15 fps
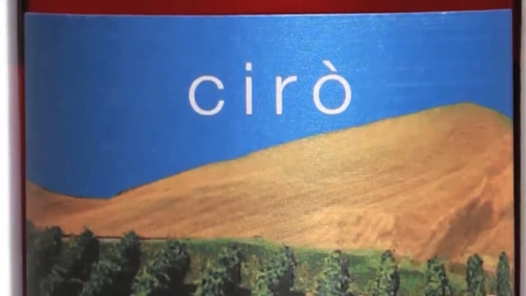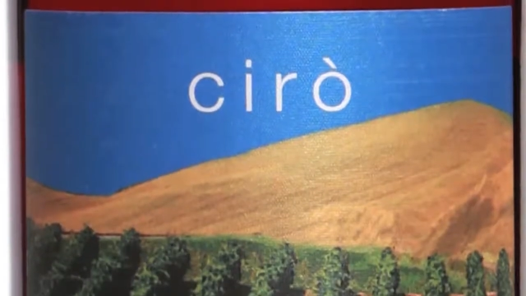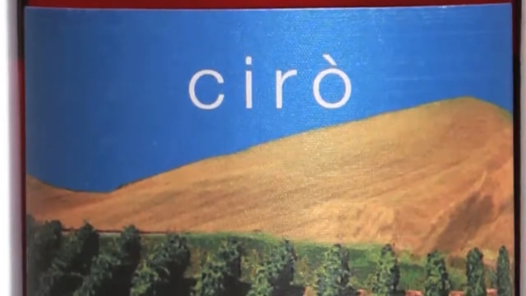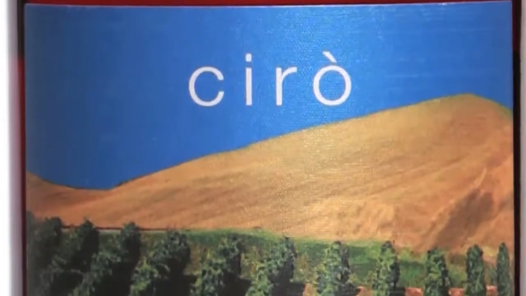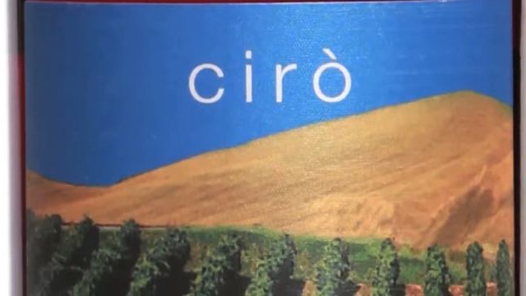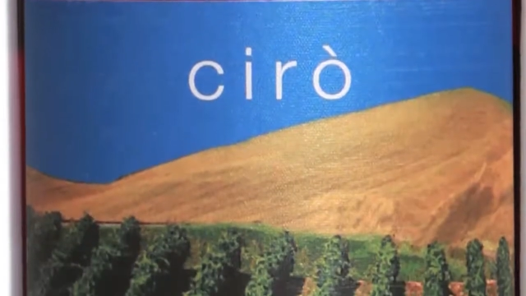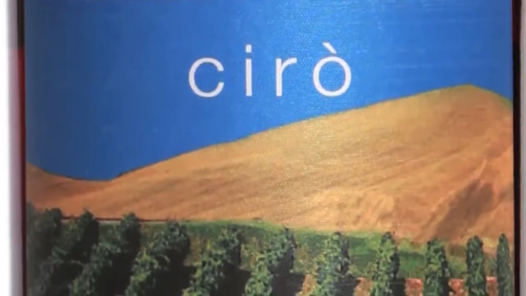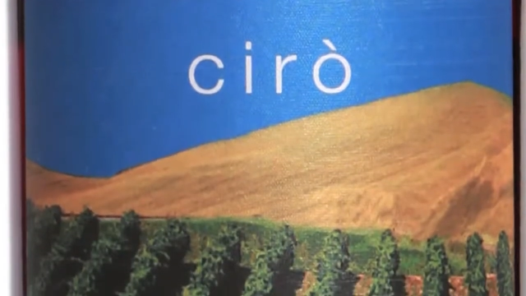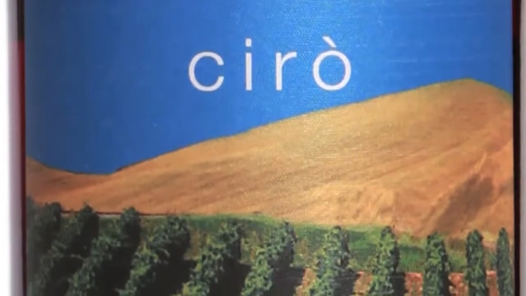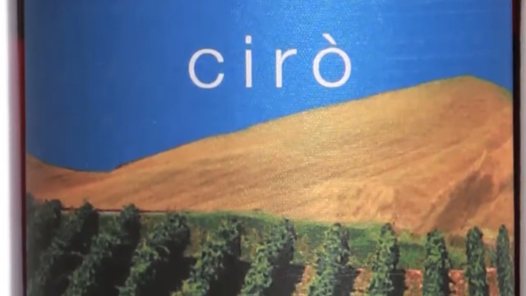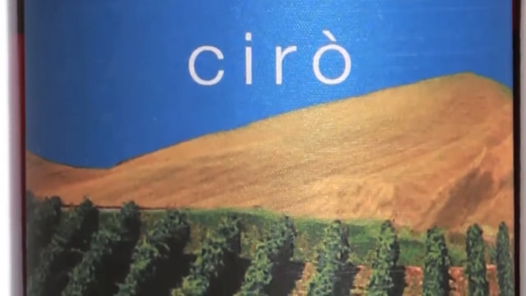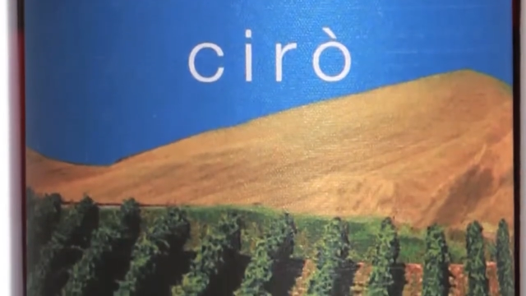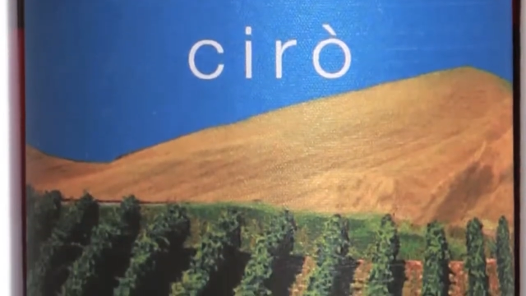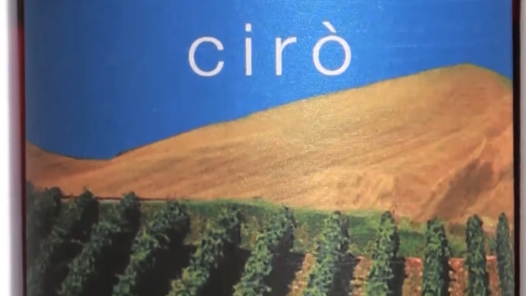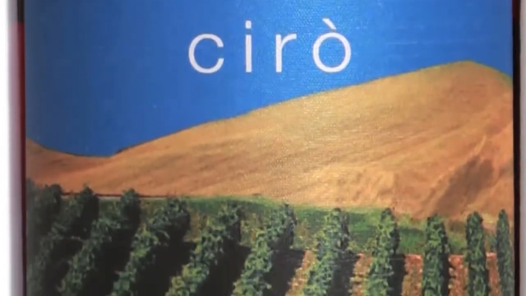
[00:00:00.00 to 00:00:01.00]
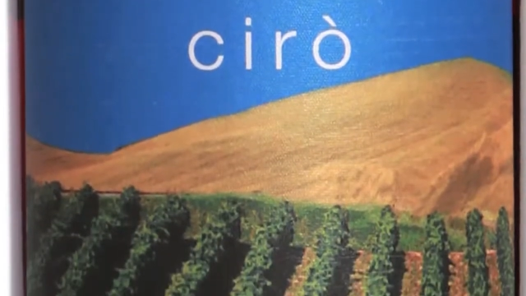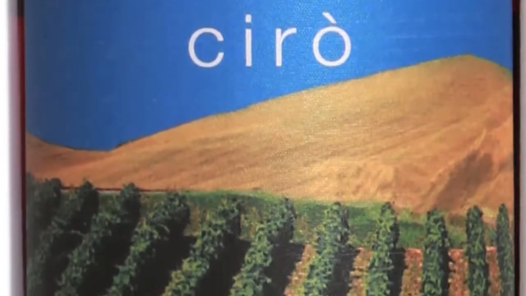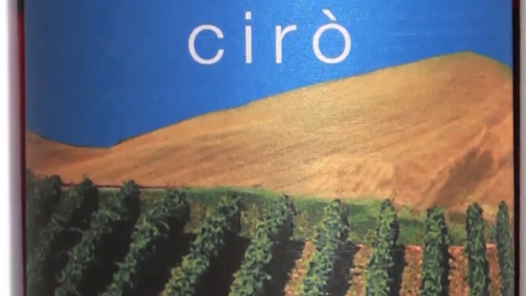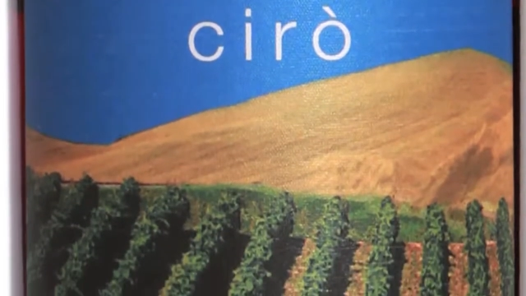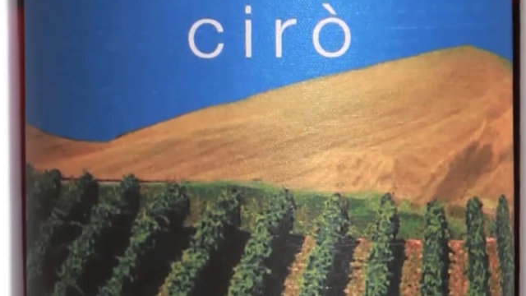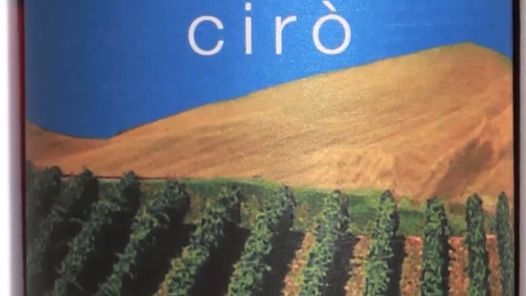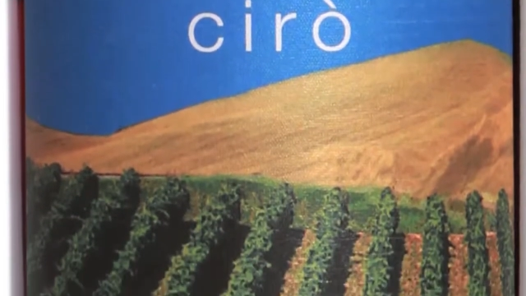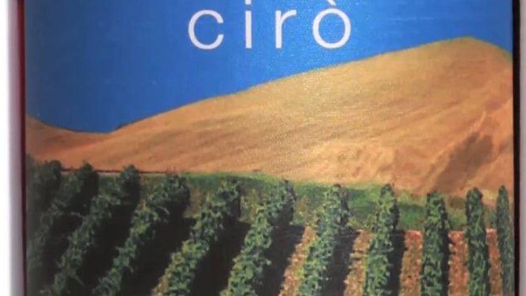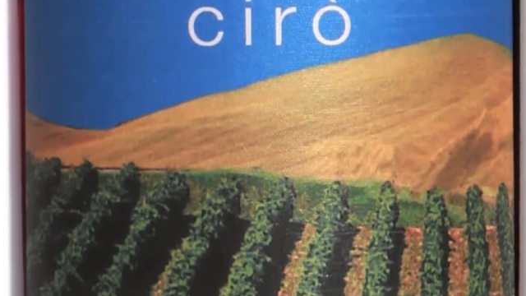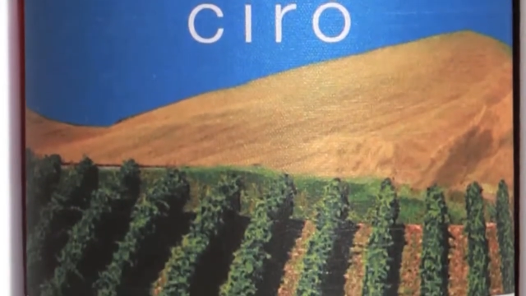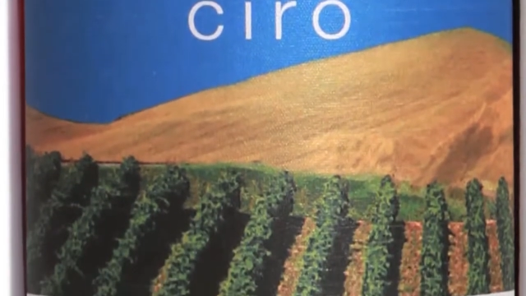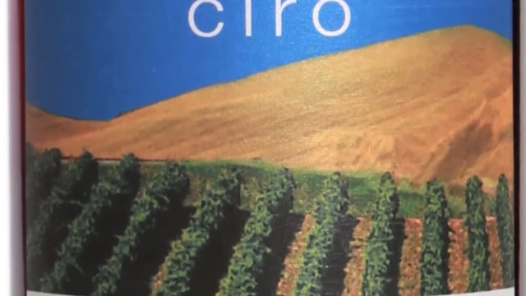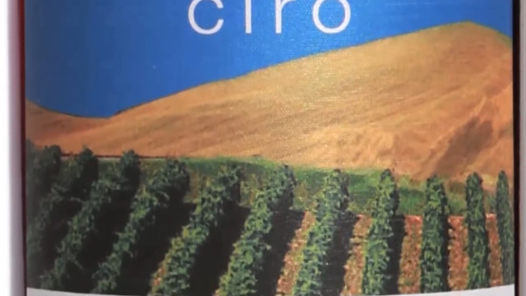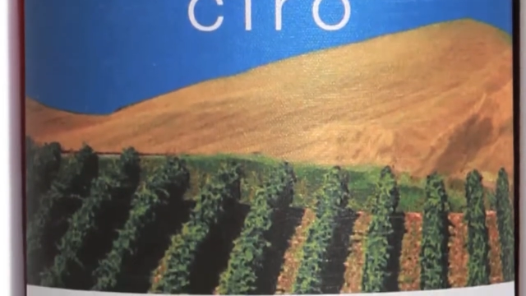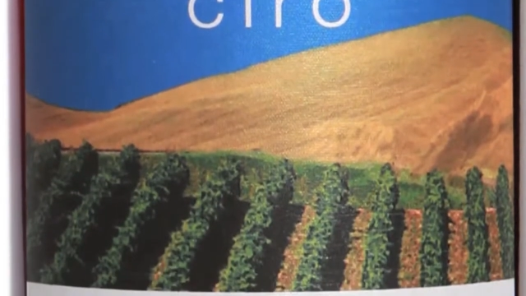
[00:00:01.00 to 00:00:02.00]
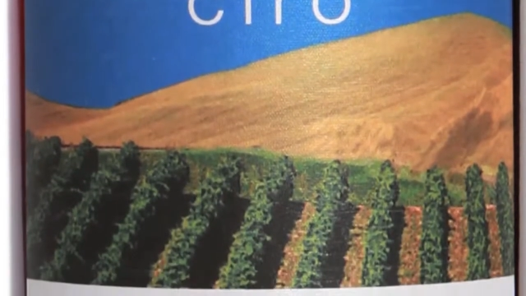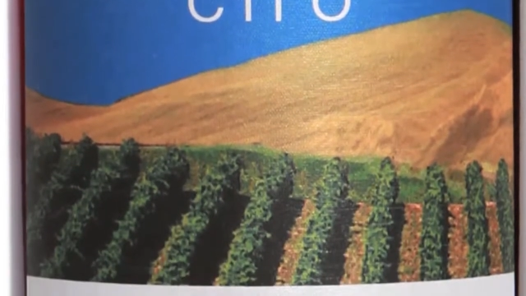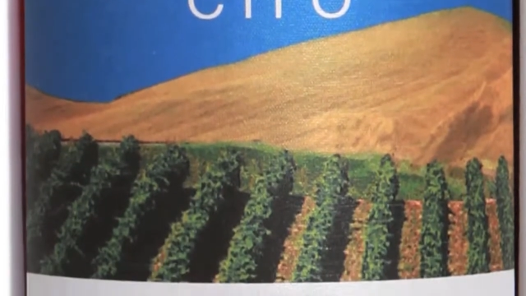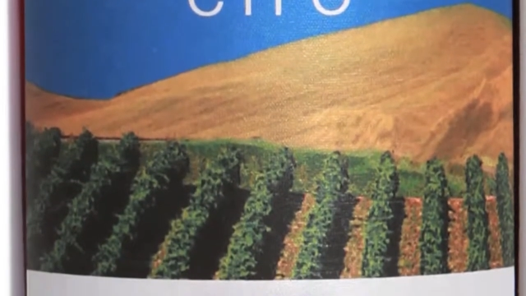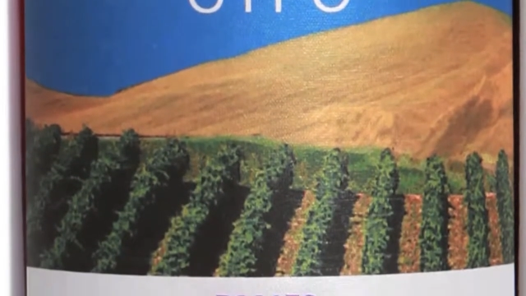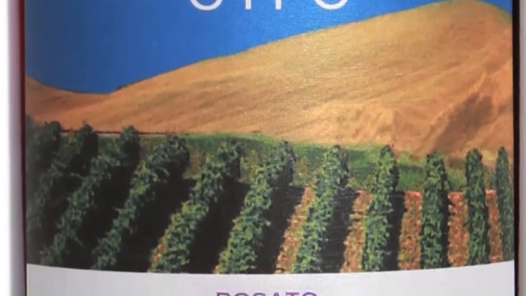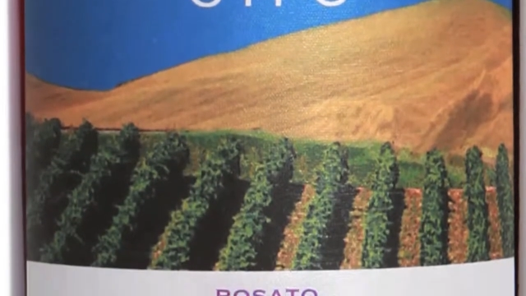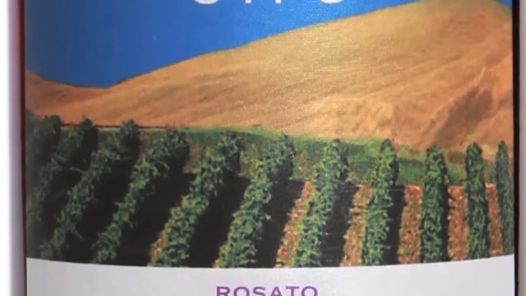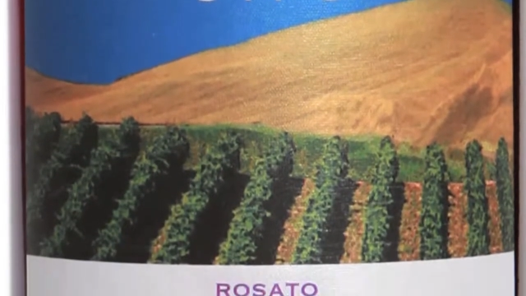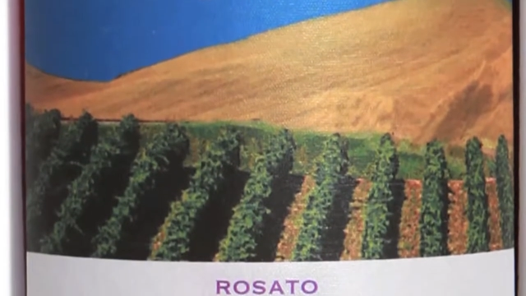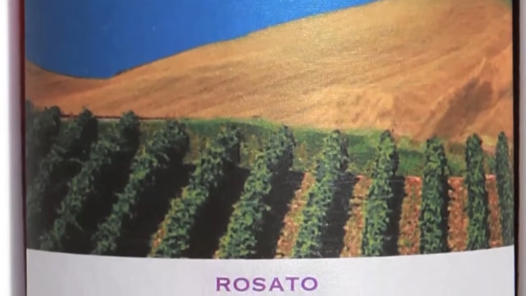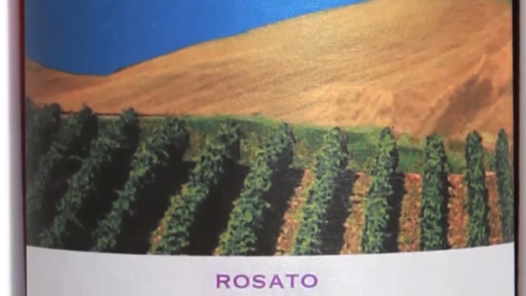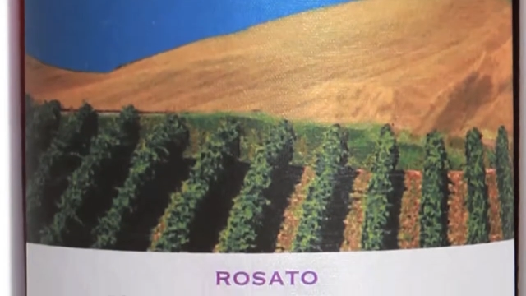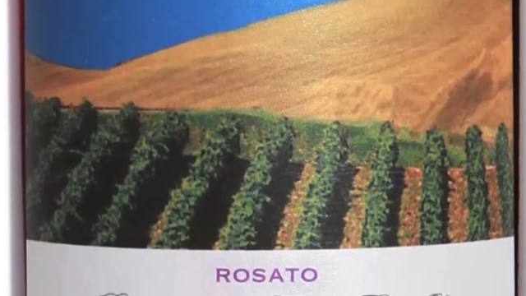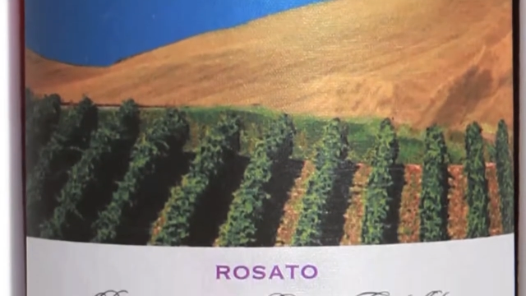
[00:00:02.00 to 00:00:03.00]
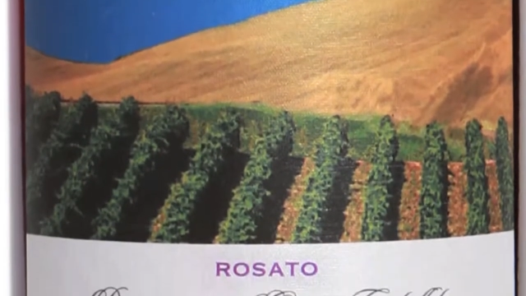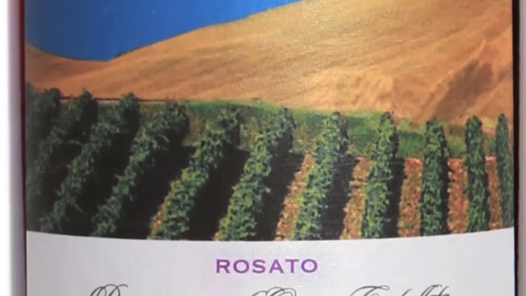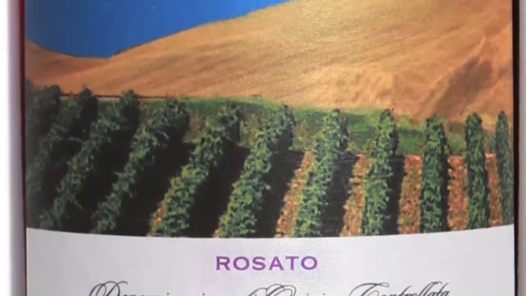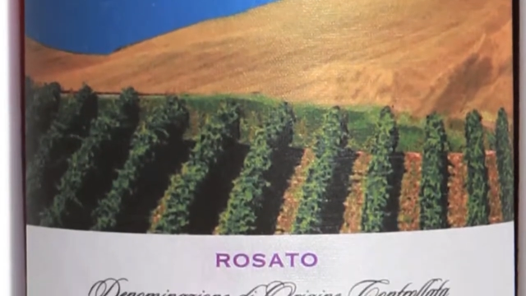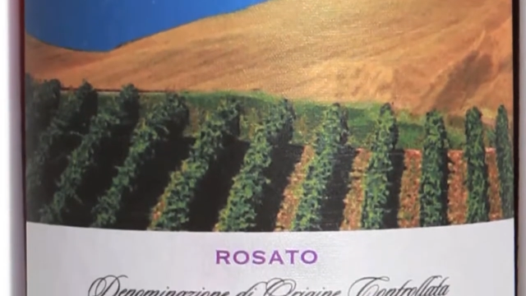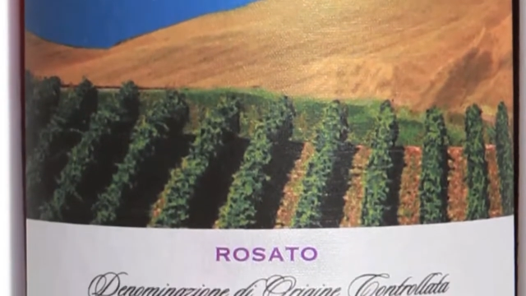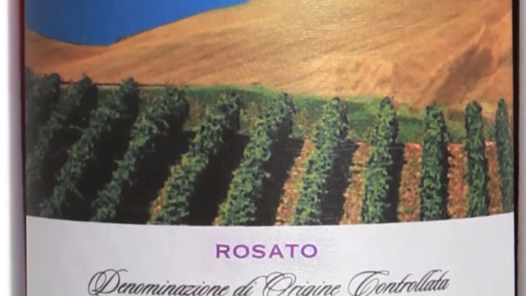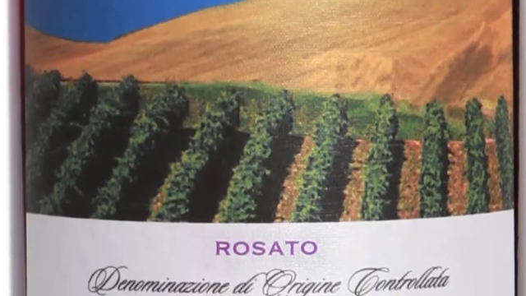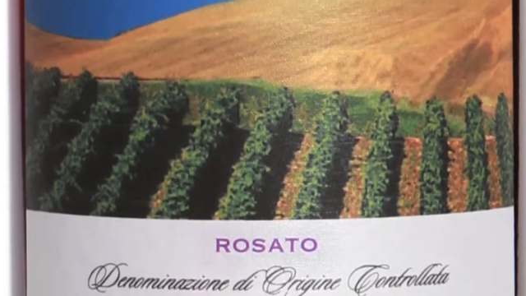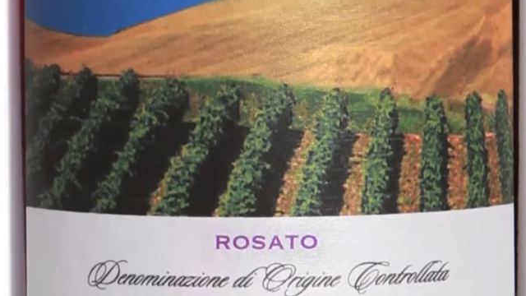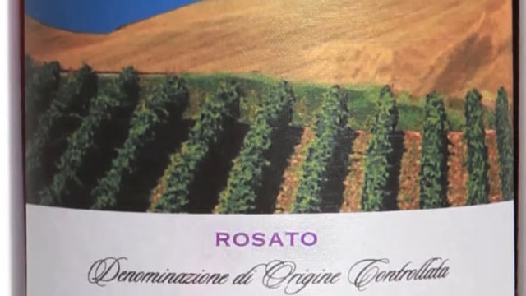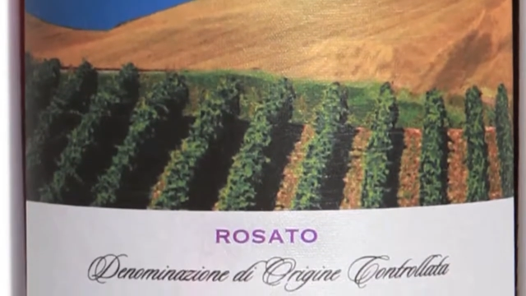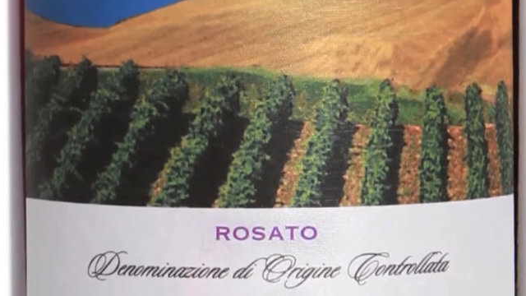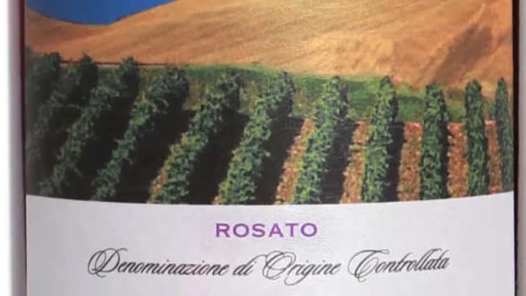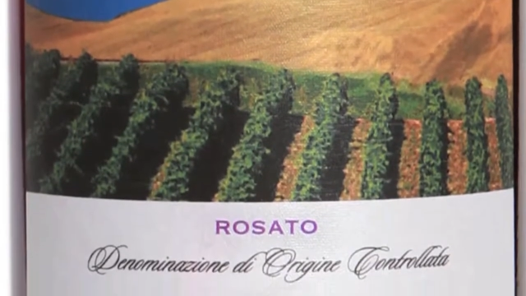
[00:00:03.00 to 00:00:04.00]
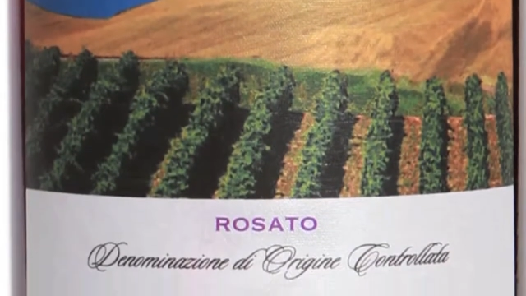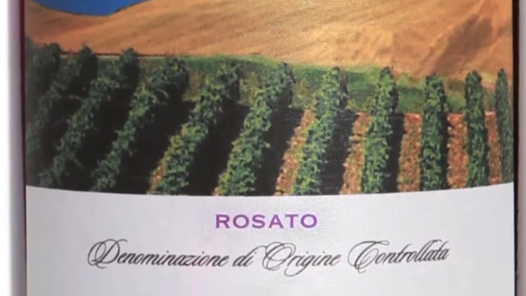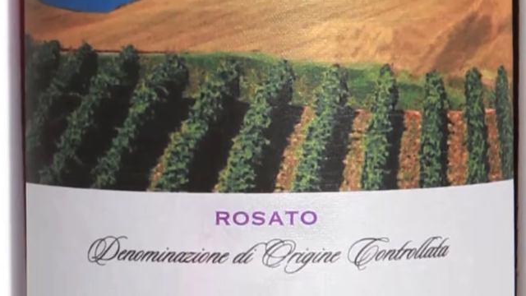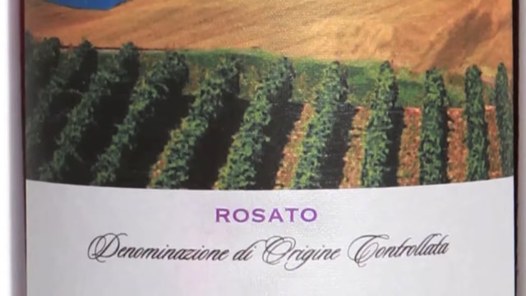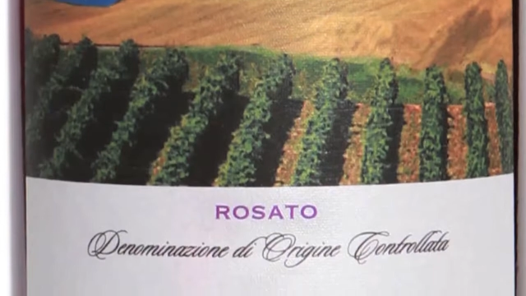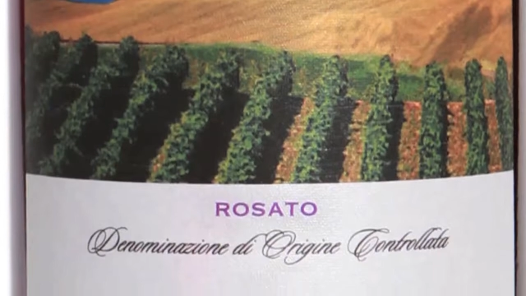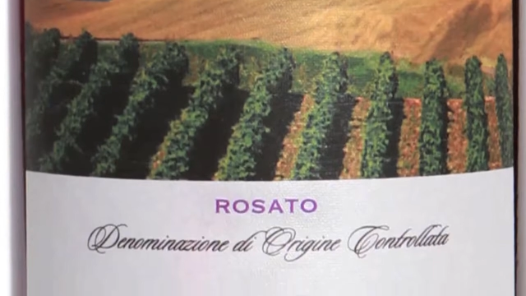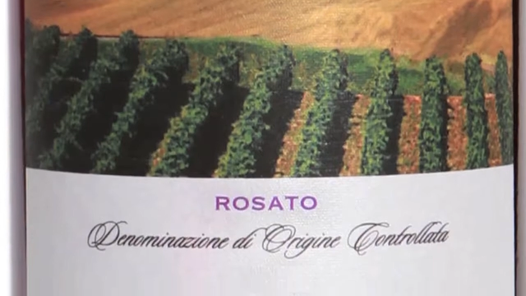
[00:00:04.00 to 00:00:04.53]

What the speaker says: No face is visible, so there are no lips to read.